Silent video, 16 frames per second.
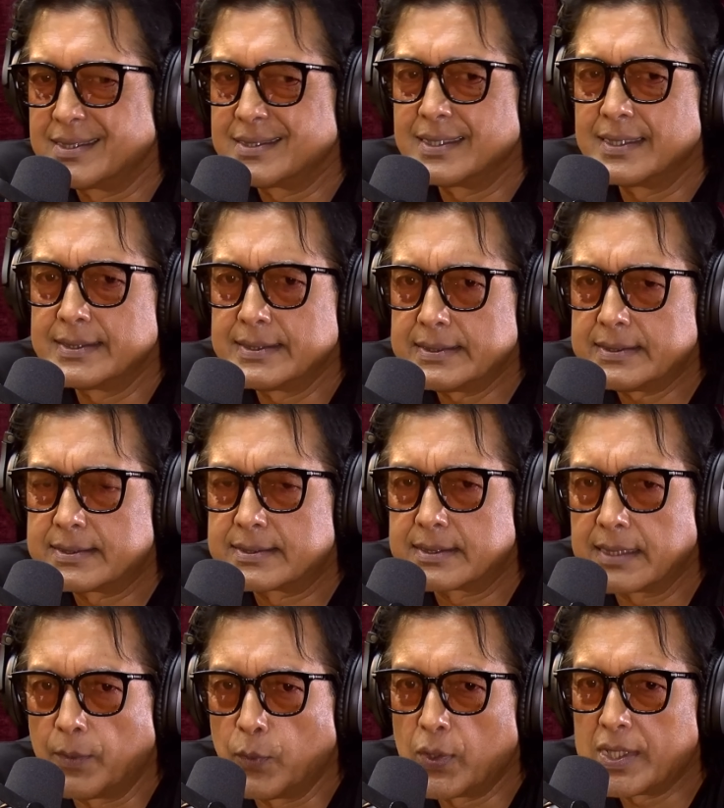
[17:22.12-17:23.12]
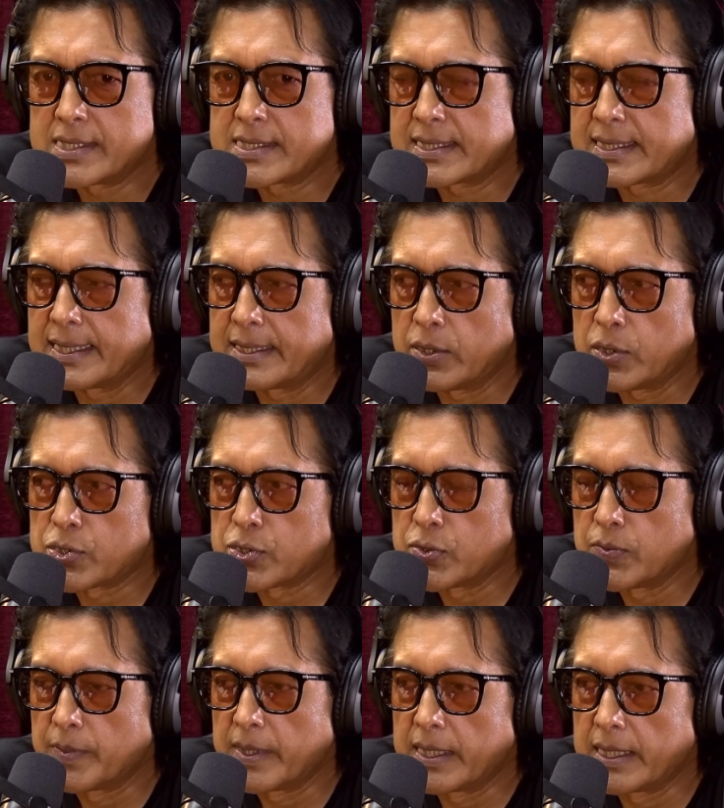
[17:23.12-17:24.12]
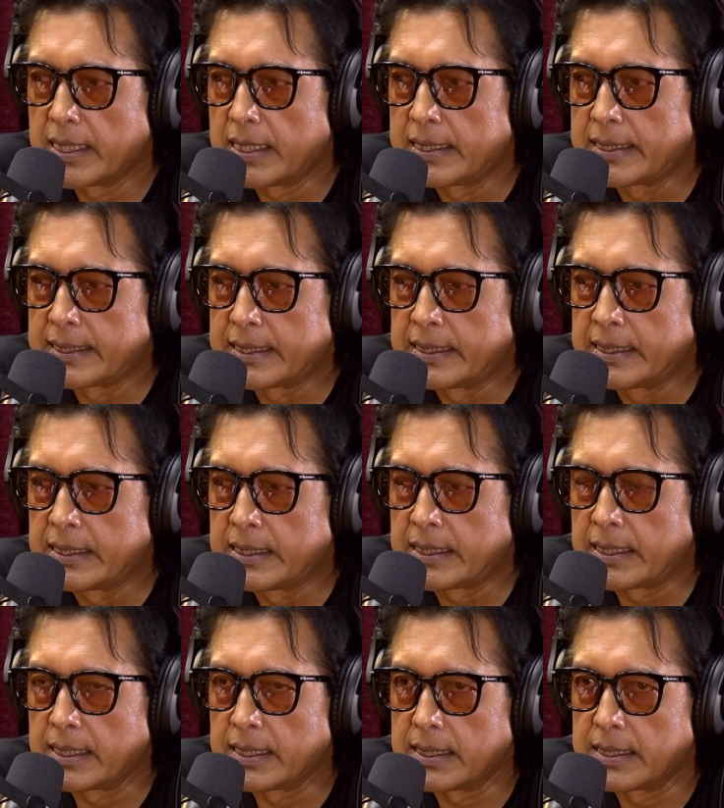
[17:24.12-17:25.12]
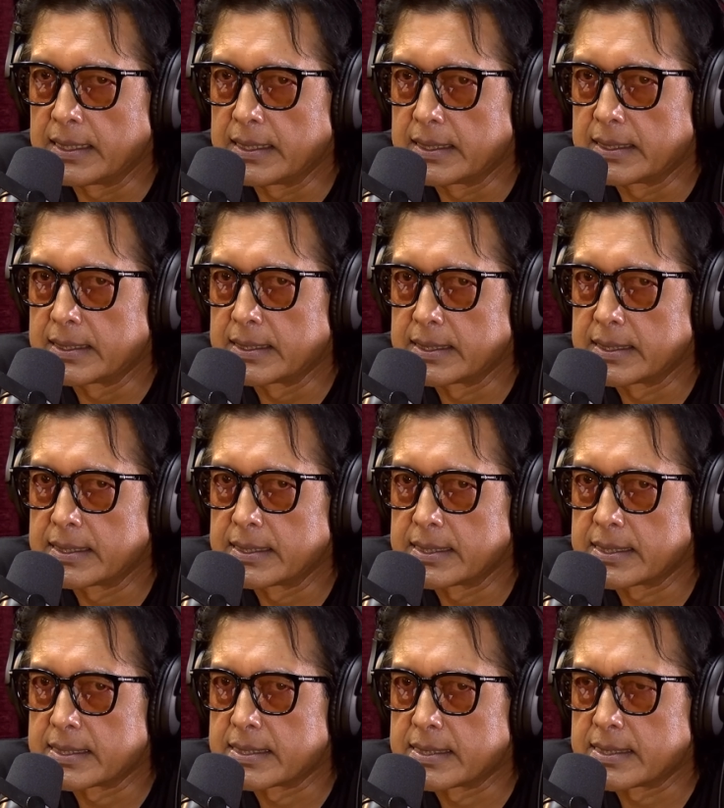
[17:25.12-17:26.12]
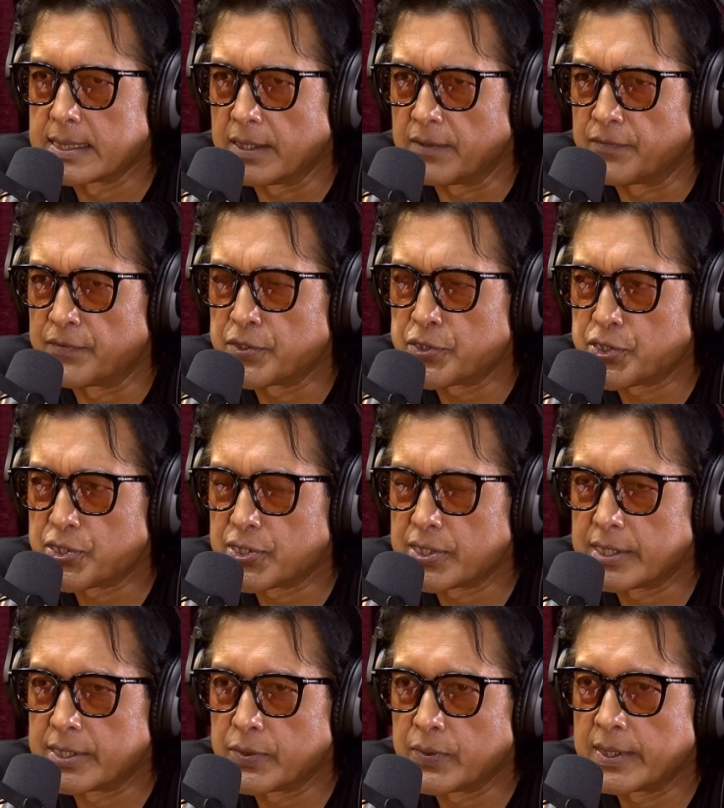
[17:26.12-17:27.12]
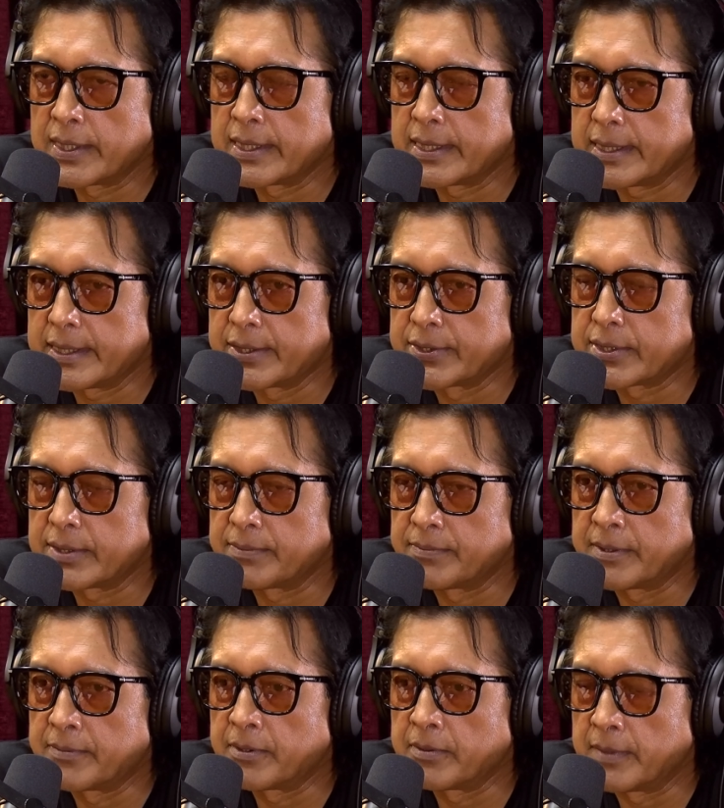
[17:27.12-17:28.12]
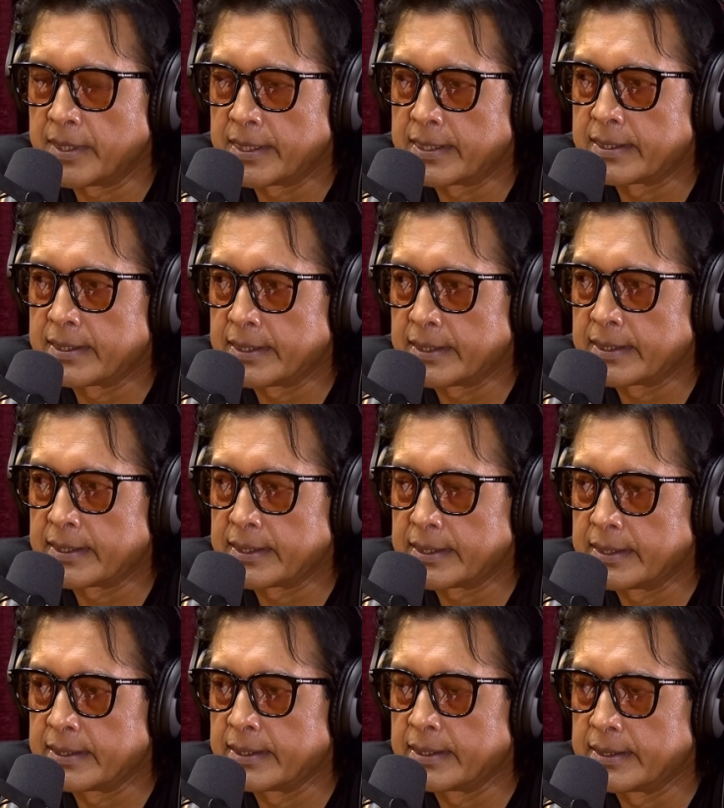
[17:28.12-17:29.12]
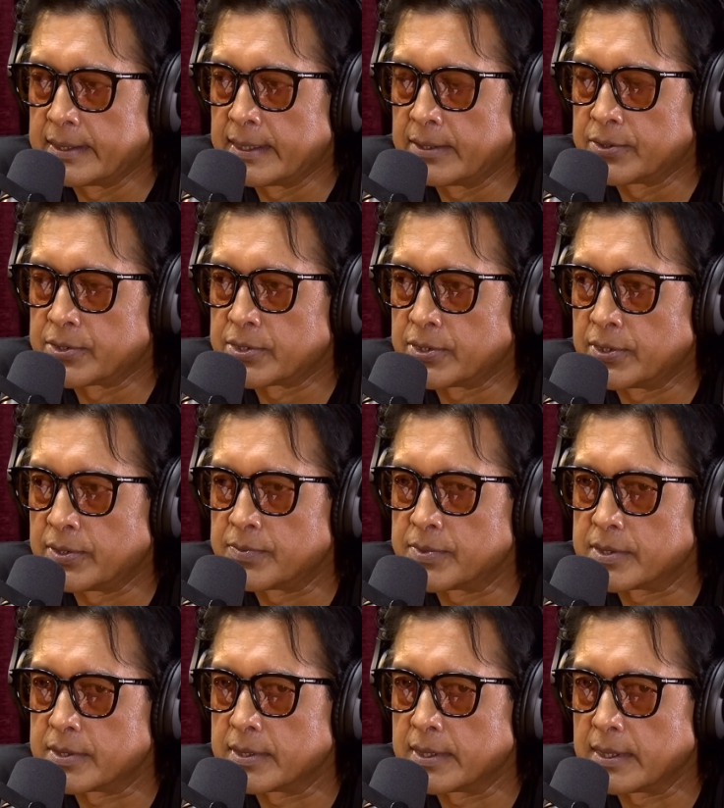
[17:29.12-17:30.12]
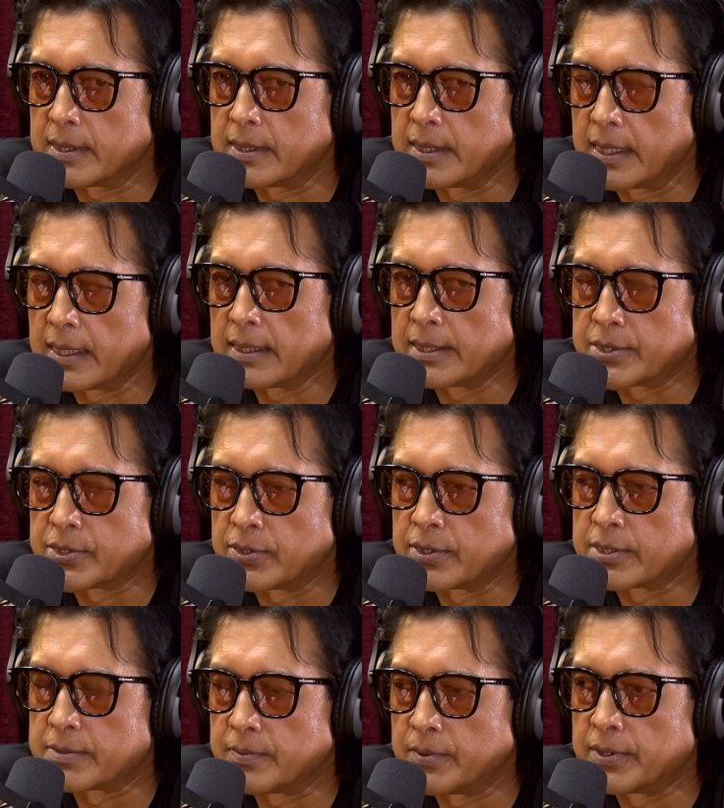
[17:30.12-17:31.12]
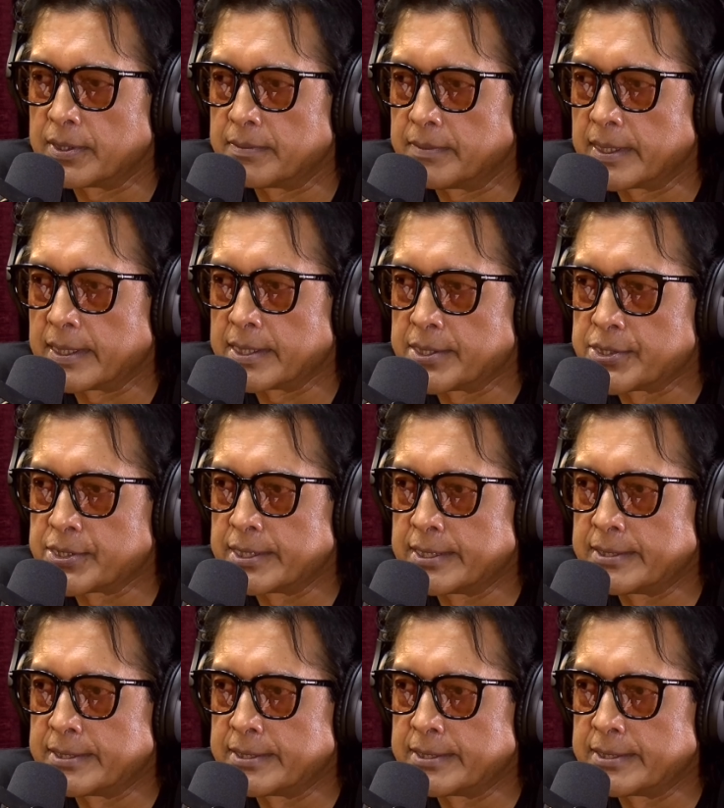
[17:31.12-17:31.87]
In some ways, it can also be like a little selfish in a way. You know, some people might think in those terms, at least to this point, because